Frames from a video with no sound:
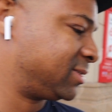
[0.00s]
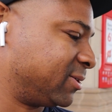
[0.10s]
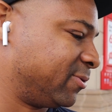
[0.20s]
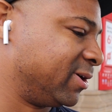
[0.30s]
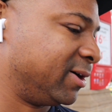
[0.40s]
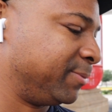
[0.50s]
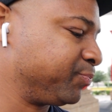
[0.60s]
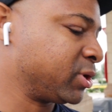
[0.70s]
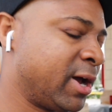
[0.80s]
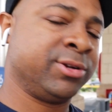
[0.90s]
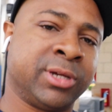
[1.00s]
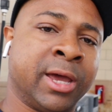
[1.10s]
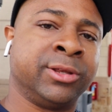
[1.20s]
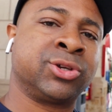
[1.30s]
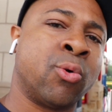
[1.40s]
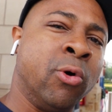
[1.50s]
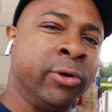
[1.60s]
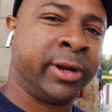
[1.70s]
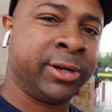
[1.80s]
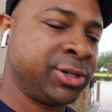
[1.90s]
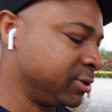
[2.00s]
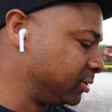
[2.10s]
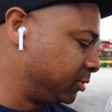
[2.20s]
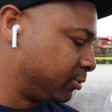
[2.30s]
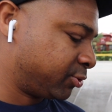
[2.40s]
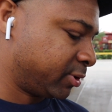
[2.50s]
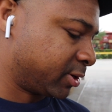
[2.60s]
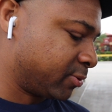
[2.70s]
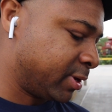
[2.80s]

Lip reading: so I just add this quart and that should do the trick on